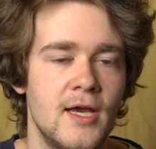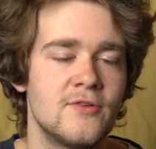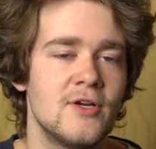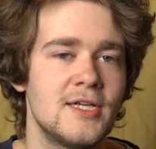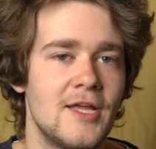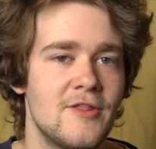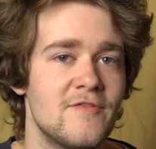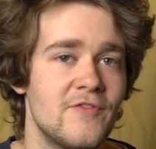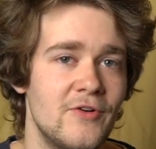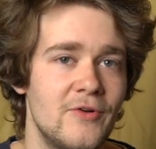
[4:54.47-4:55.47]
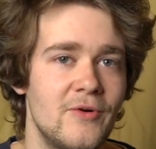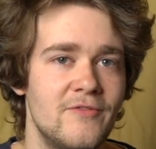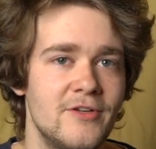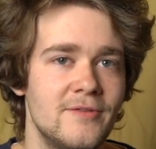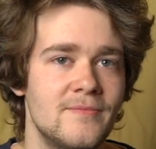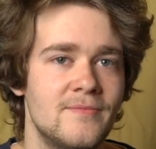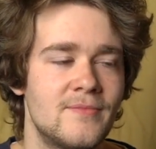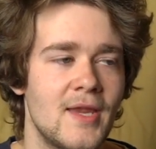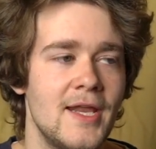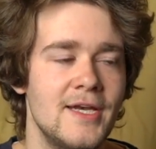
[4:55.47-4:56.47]
I tried to get a photo of it
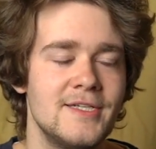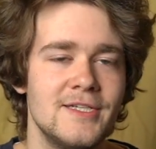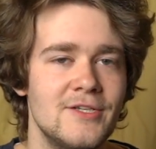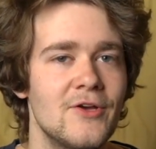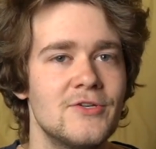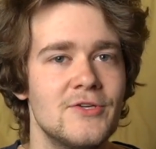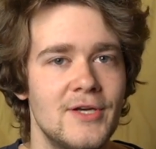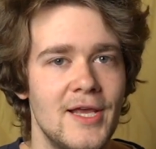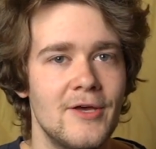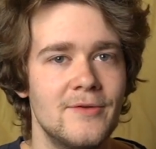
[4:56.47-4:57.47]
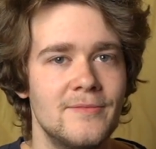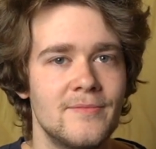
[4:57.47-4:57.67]
and it did not turn out.